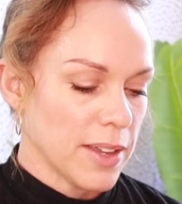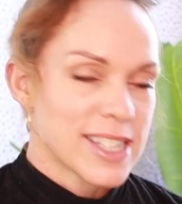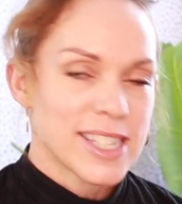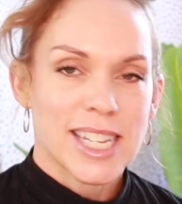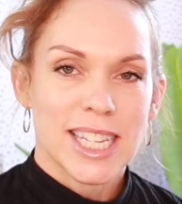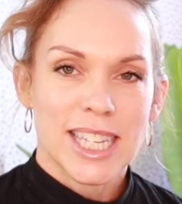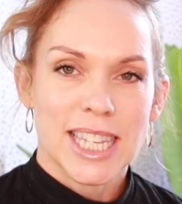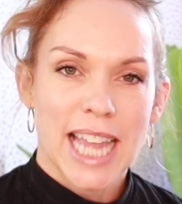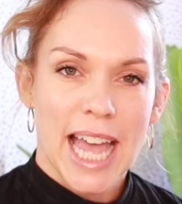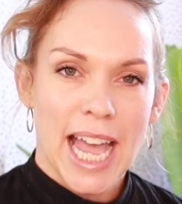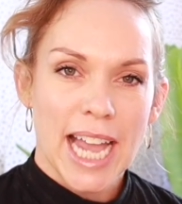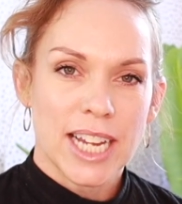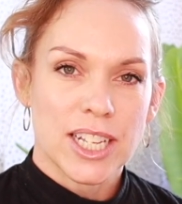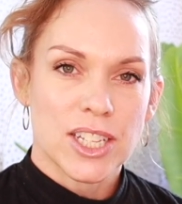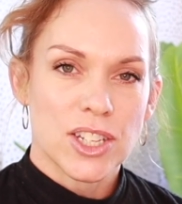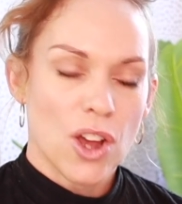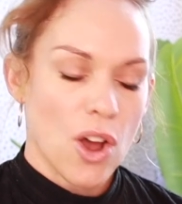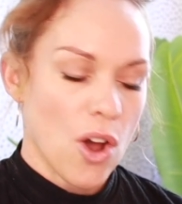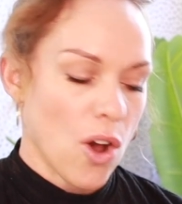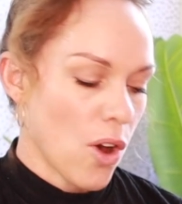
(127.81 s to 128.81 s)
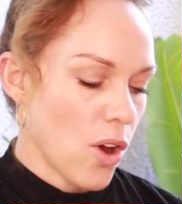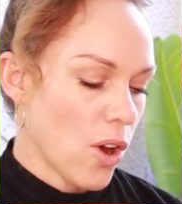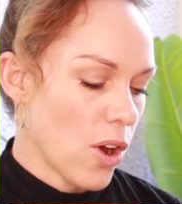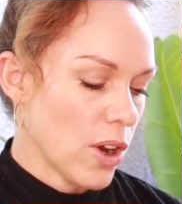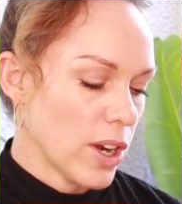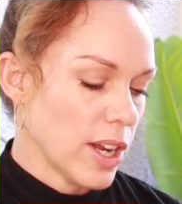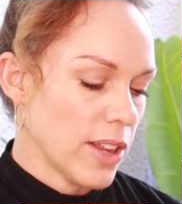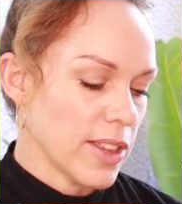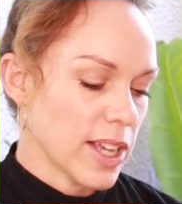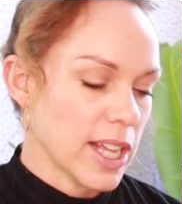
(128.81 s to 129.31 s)
Select
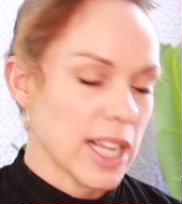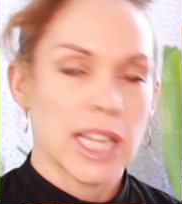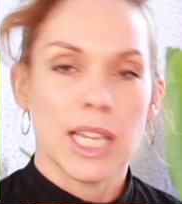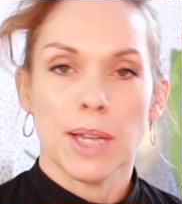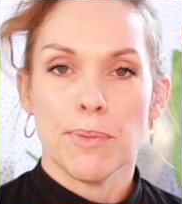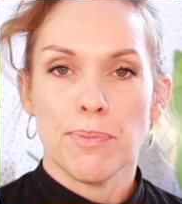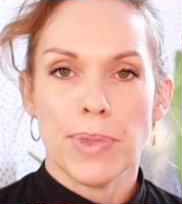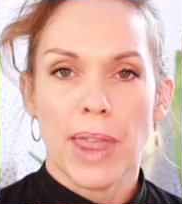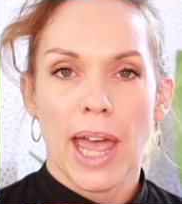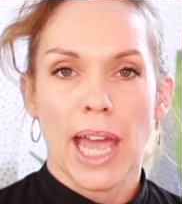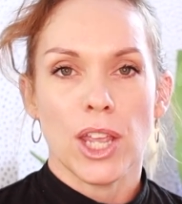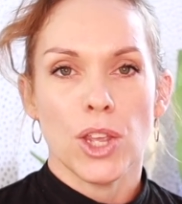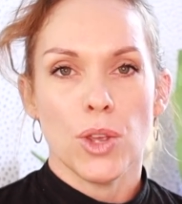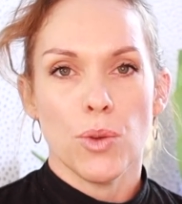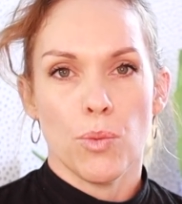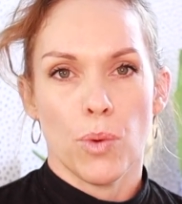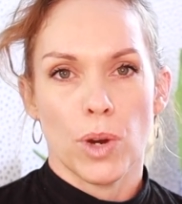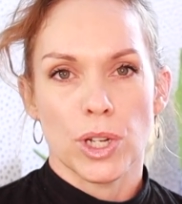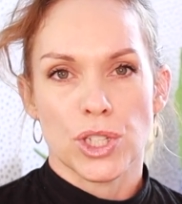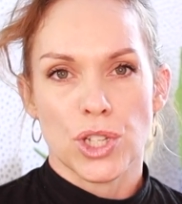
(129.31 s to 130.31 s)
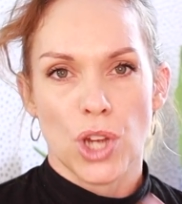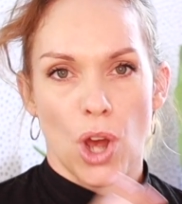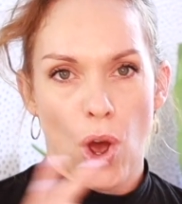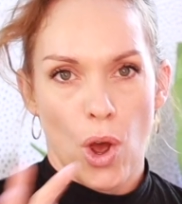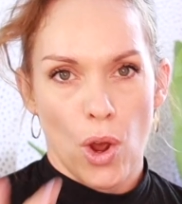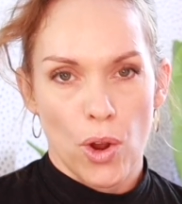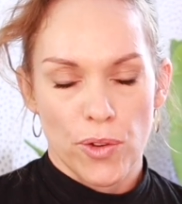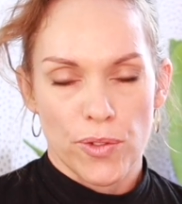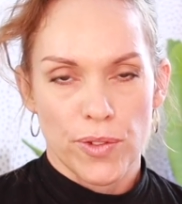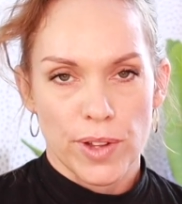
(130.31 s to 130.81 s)
on the clip that you want to
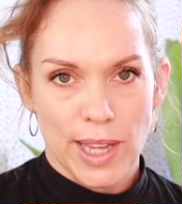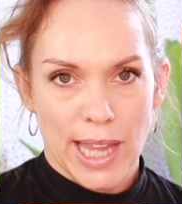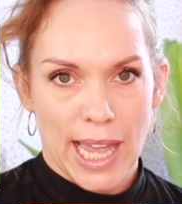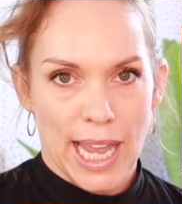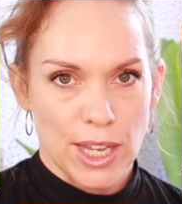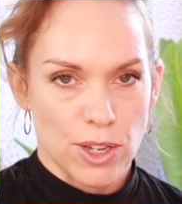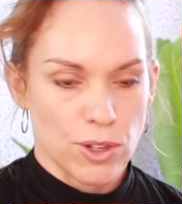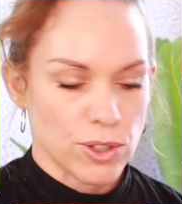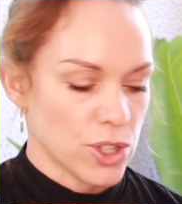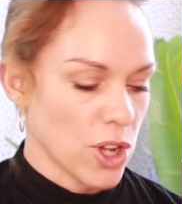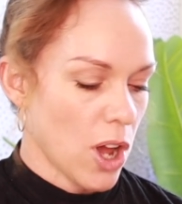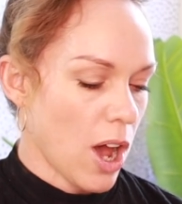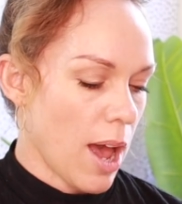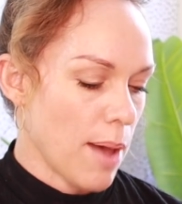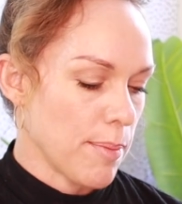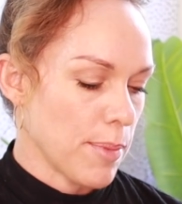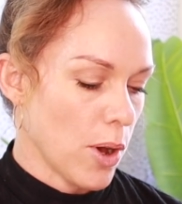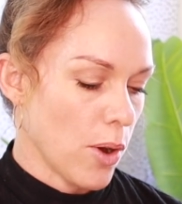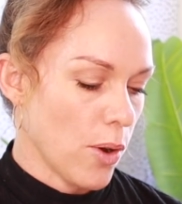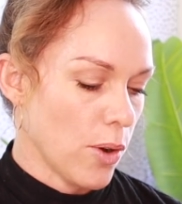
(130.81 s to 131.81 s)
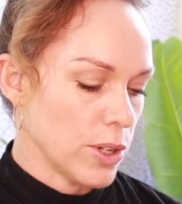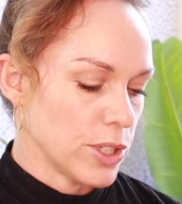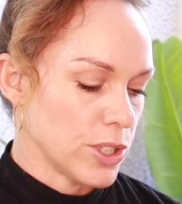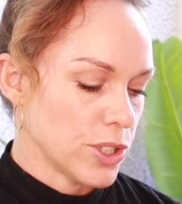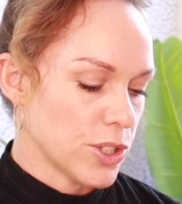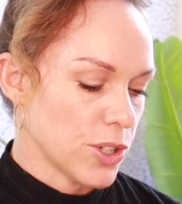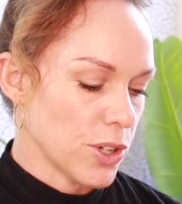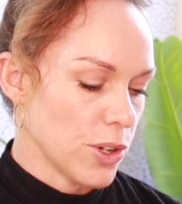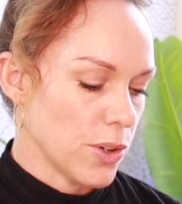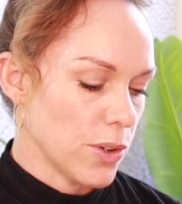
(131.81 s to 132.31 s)
overlay your timer
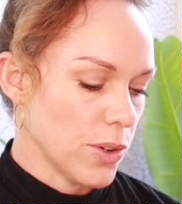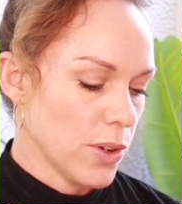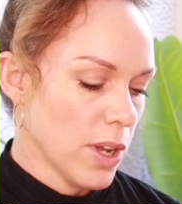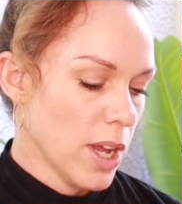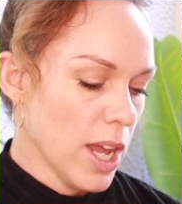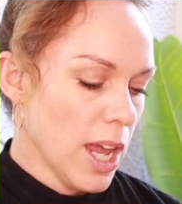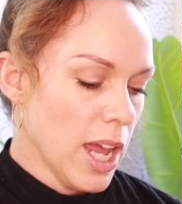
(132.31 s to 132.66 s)
onto.